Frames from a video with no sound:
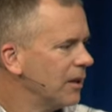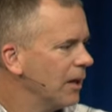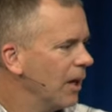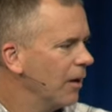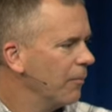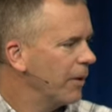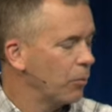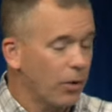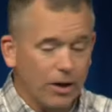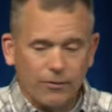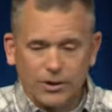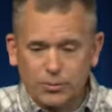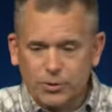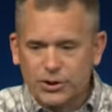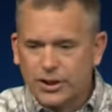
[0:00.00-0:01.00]
Um, and one of
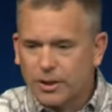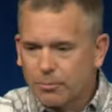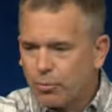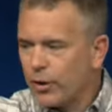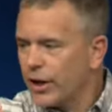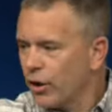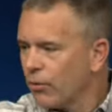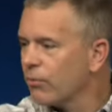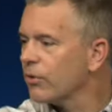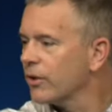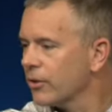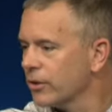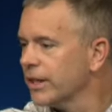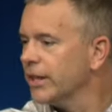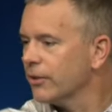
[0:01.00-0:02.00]
us was going to pray over
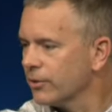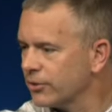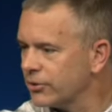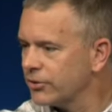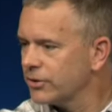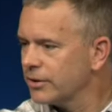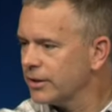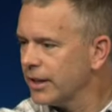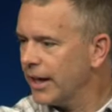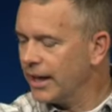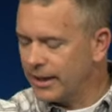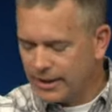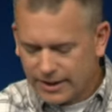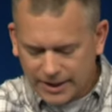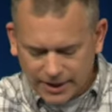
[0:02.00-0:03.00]
their leaders
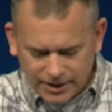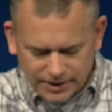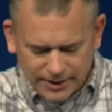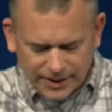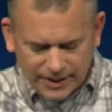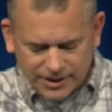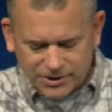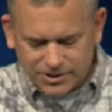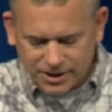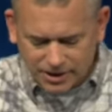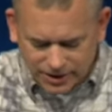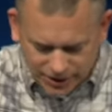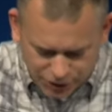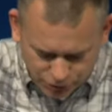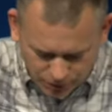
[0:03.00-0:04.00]
and they, they
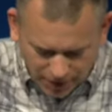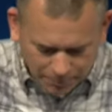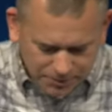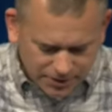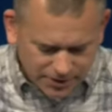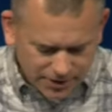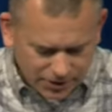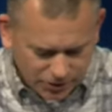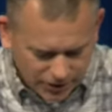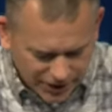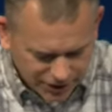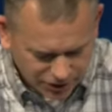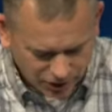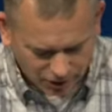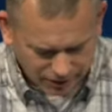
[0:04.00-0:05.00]
instantly dropped to their
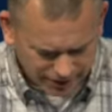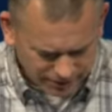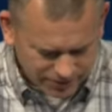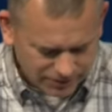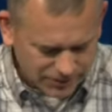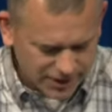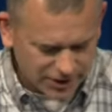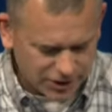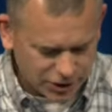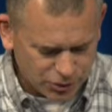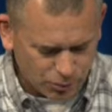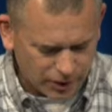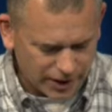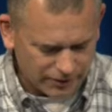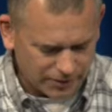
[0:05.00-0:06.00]
knees, all like 15 to
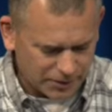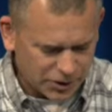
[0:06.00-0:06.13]
20 of them.